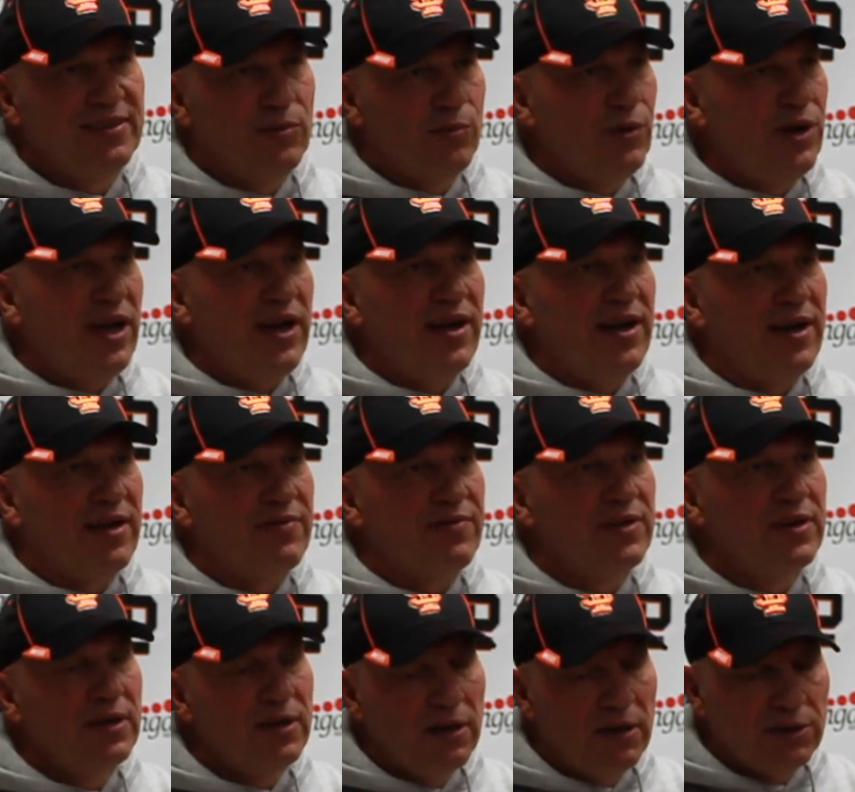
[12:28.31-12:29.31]
and we have.
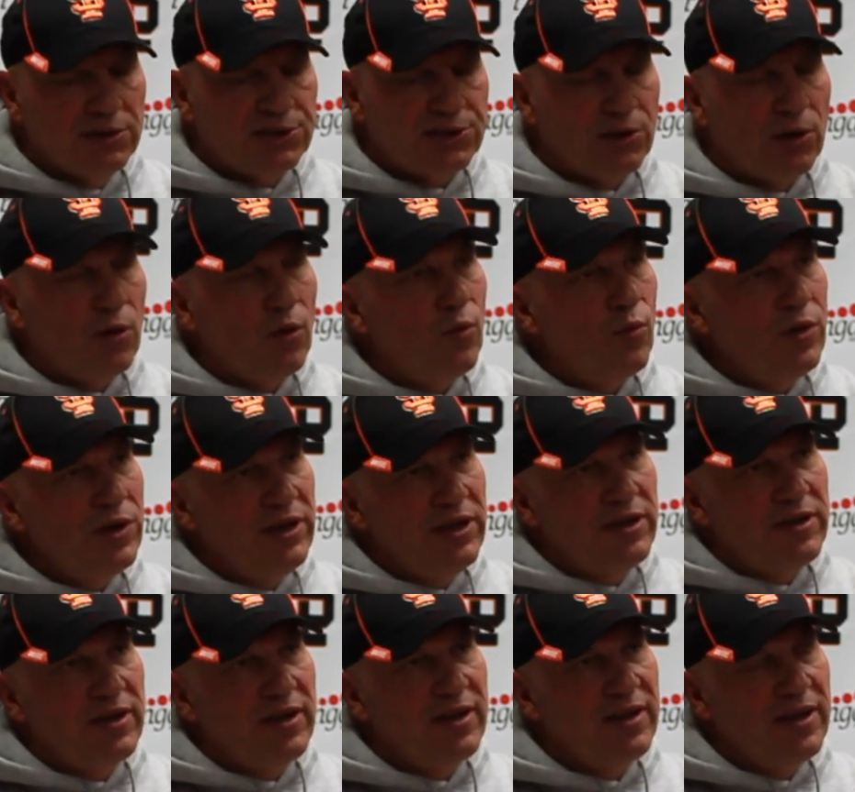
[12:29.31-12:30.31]
And so we
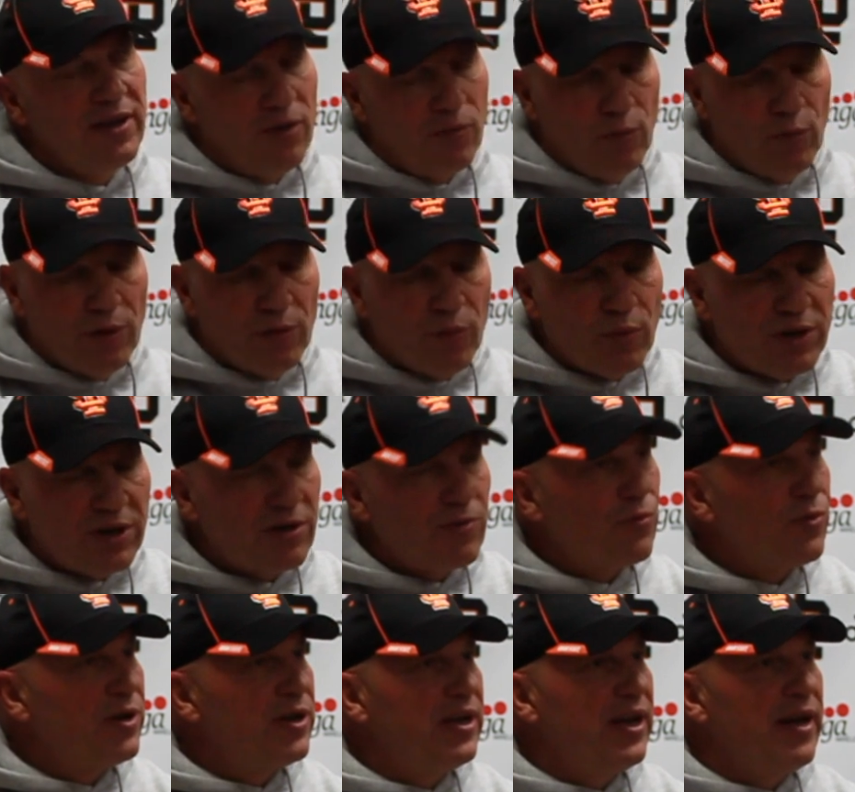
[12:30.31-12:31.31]

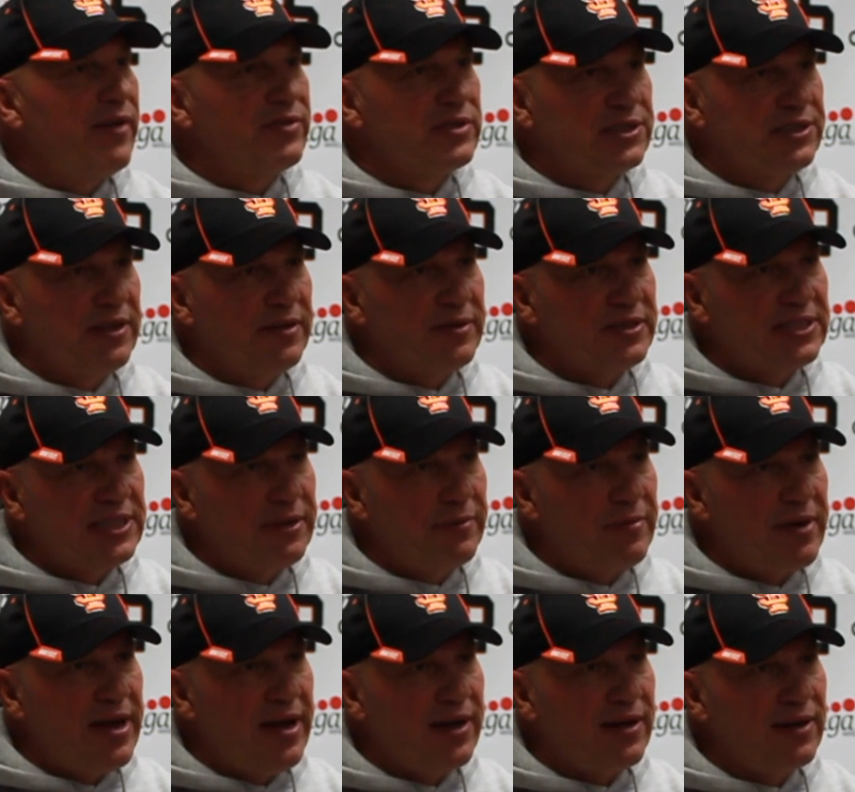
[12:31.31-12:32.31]
didn't want to have a
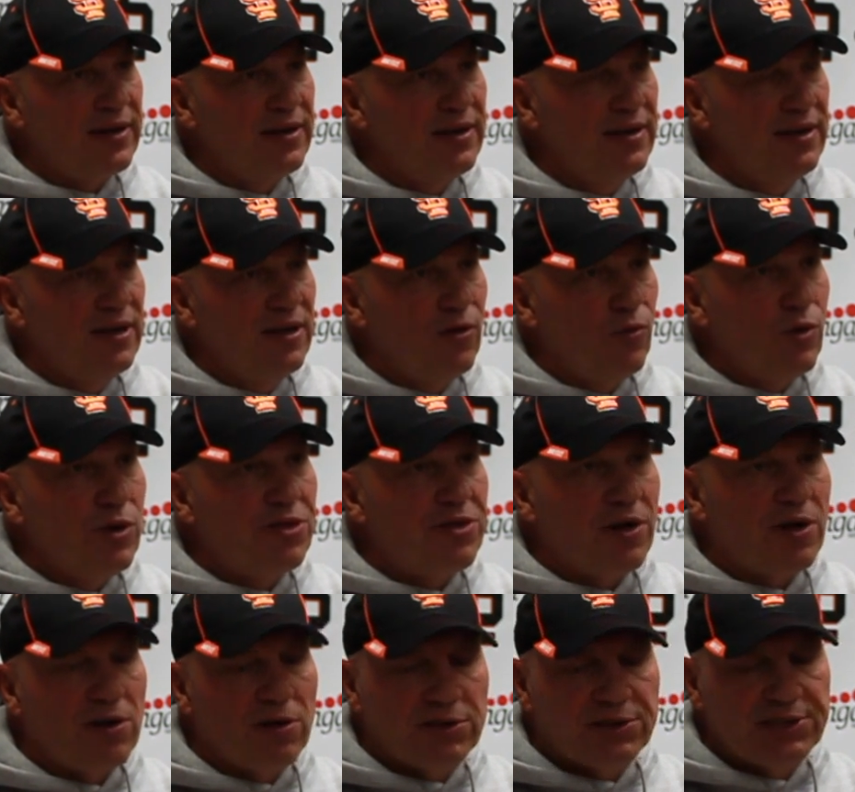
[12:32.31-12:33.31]
setback. We
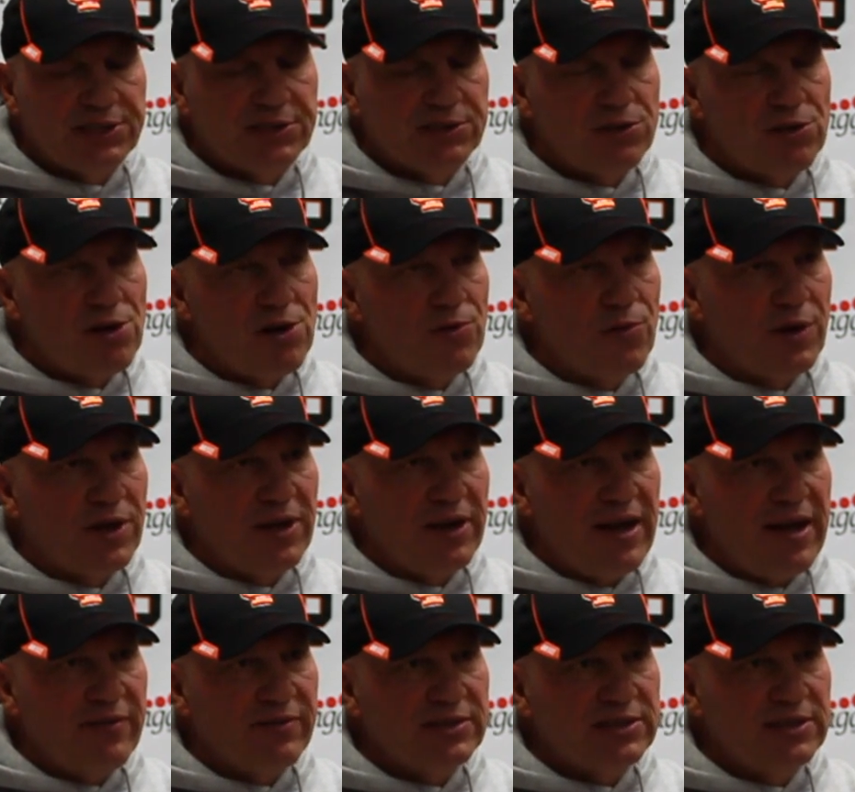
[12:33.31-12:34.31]
thought all season long we
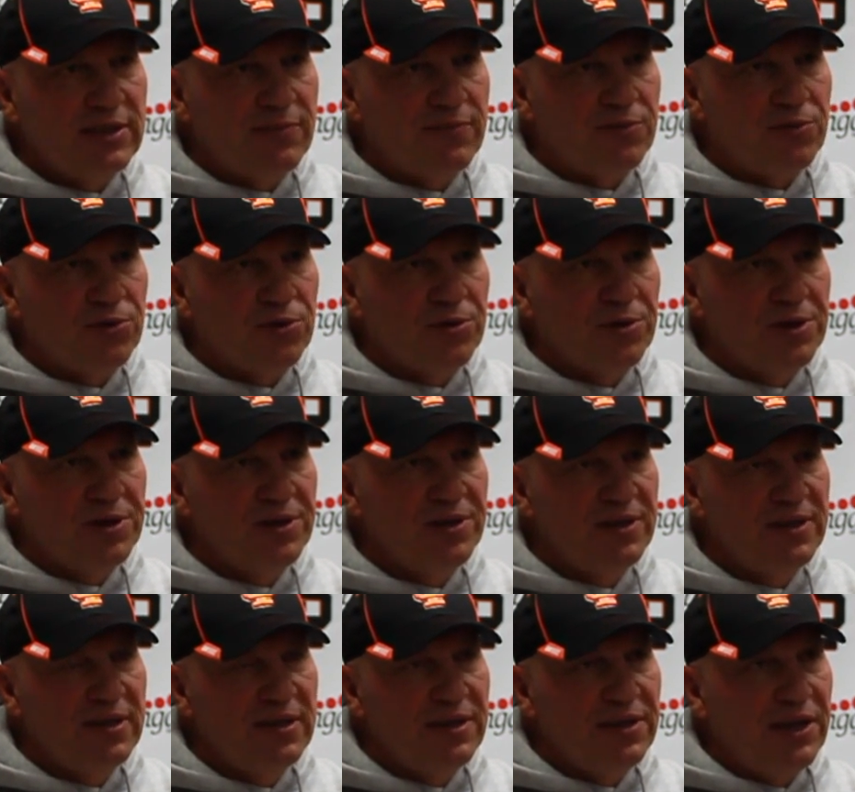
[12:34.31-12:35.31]
could have a step forward.
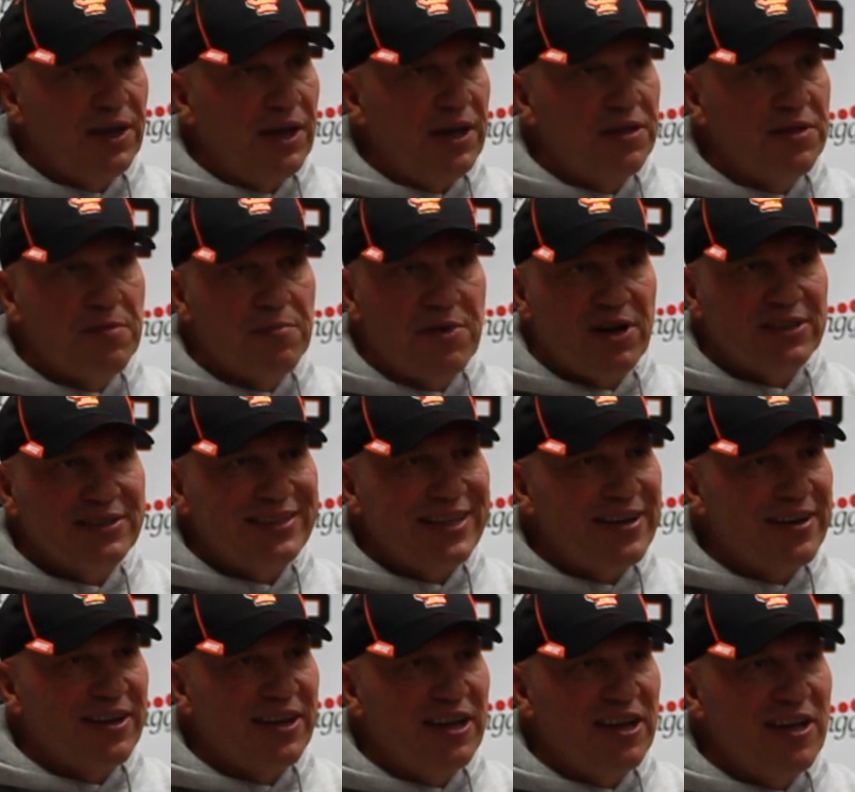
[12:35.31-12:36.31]
In the
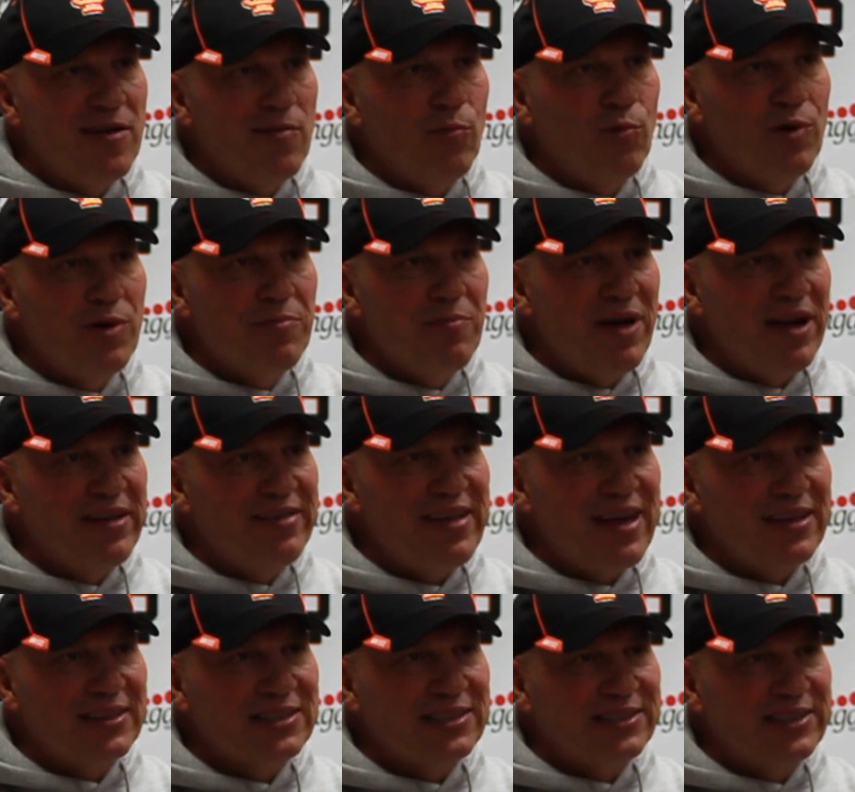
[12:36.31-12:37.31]
Montana game, we made
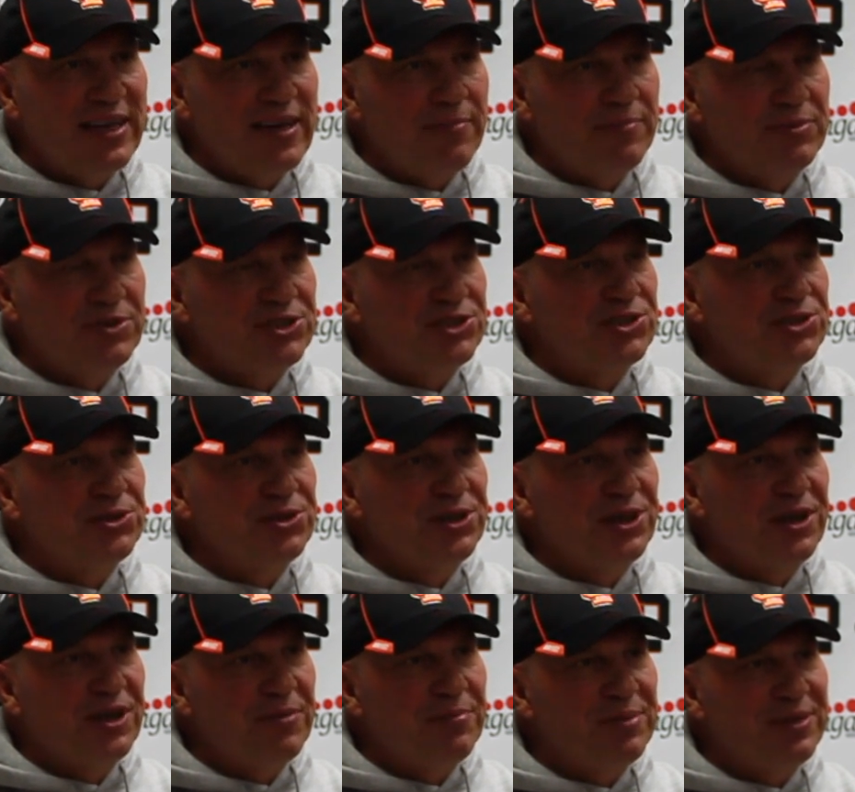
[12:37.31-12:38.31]
that step, just
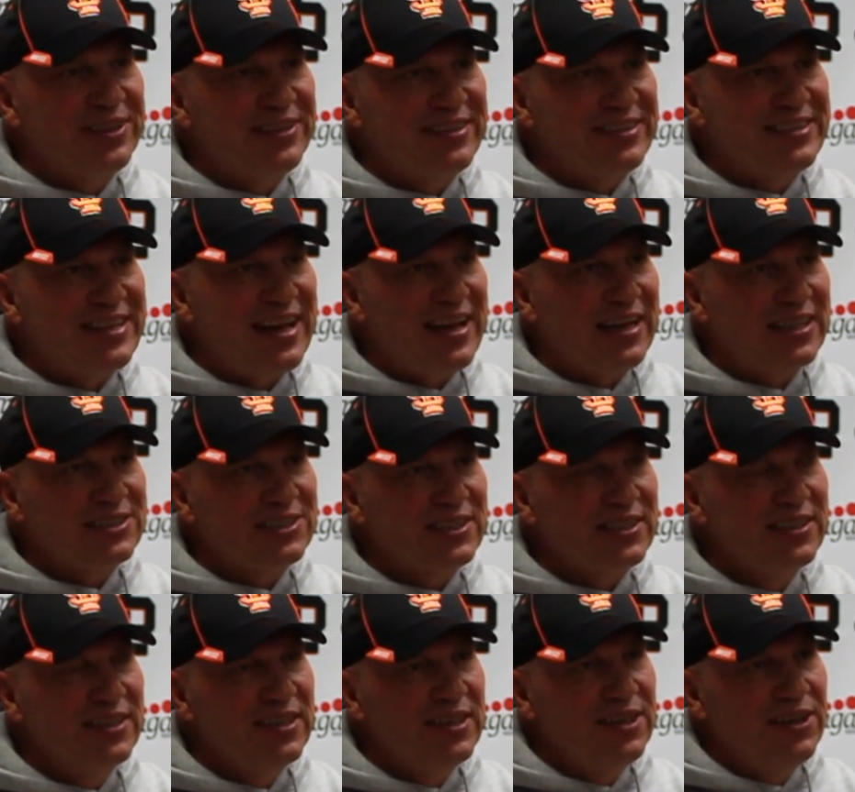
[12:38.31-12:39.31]
couldn't complete the task.